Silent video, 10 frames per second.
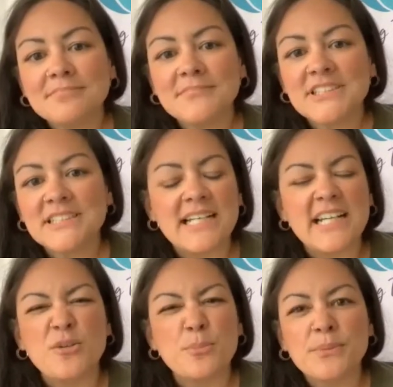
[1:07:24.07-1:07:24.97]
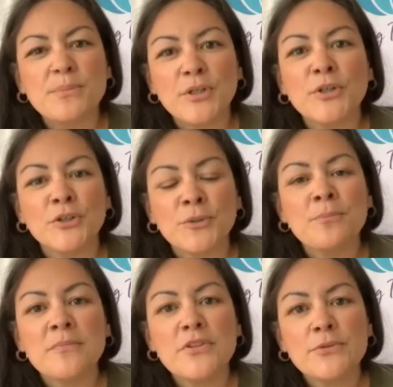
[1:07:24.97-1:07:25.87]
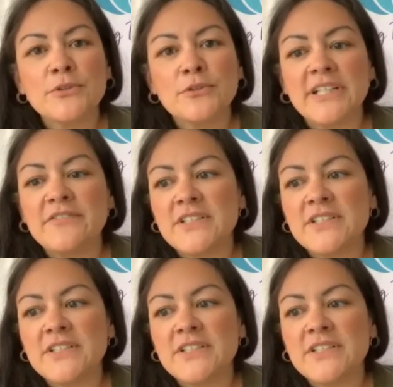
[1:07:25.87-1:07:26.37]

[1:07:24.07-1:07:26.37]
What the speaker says: just kind of help her through grief.